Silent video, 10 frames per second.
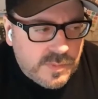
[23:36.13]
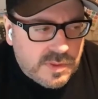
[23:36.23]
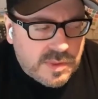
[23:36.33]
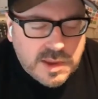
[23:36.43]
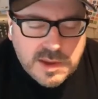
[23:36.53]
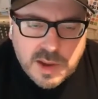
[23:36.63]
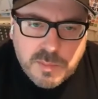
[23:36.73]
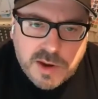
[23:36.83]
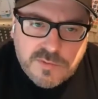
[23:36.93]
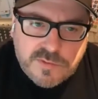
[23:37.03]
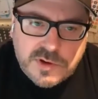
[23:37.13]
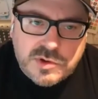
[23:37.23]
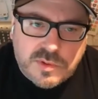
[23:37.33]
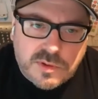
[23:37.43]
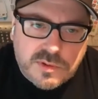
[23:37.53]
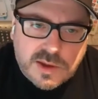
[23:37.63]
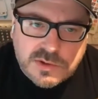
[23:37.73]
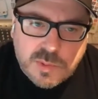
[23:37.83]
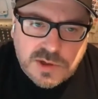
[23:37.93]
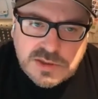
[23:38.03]
thinking made visual.
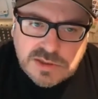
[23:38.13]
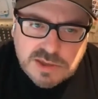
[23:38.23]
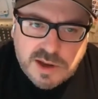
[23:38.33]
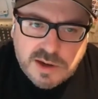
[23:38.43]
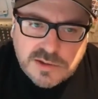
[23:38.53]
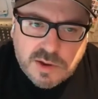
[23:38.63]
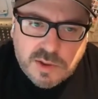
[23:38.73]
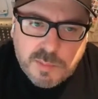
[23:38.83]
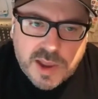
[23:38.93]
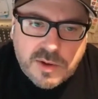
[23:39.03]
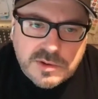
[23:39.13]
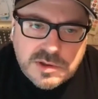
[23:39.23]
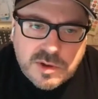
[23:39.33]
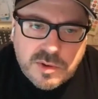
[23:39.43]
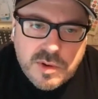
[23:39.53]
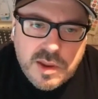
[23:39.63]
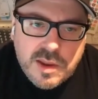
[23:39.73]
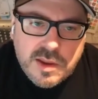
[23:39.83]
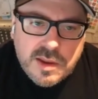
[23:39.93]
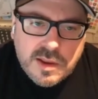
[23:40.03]
That's what design's all about. So
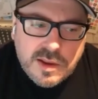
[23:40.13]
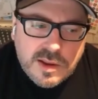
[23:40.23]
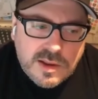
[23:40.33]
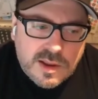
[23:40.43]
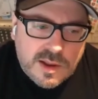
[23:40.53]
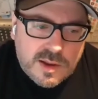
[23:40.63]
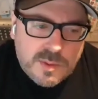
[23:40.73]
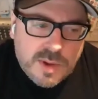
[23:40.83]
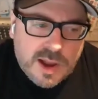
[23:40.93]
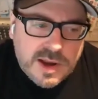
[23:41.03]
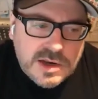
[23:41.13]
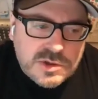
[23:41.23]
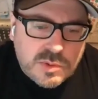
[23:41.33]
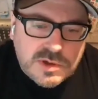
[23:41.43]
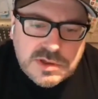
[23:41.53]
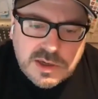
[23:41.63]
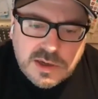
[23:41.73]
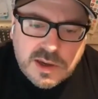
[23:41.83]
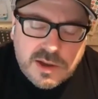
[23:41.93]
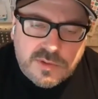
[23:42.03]
I enjoy
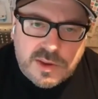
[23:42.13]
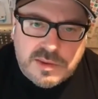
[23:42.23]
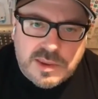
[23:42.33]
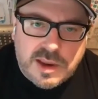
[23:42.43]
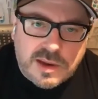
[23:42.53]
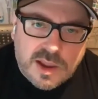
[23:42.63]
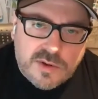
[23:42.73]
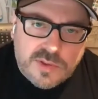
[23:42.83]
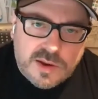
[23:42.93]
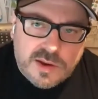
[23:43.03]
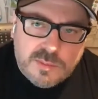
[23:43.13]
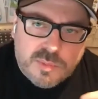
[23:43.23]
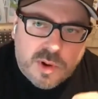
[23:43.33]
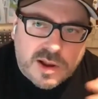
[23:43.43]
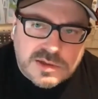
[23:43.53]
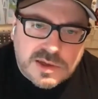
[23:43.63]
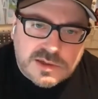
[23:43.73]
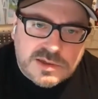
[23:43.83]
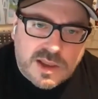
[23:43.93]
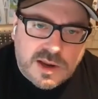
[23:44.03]
seeing how they think, how they
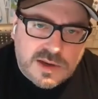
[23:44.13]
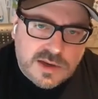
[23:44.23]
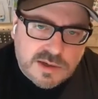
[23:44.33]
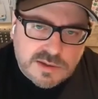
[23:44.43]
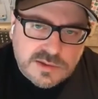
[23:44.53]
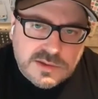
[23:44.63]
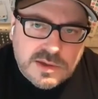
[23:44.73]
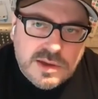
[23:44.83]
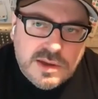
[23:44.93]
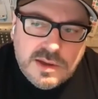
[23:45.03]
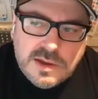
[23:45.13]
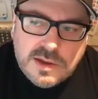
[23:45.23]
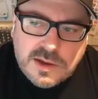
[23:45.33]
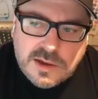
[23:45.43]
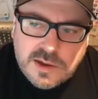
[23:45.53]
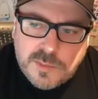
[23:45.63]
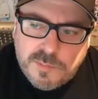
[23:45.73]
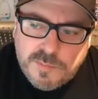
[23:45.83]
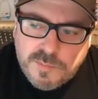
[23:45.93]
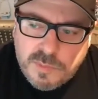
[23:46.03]
process ideas. And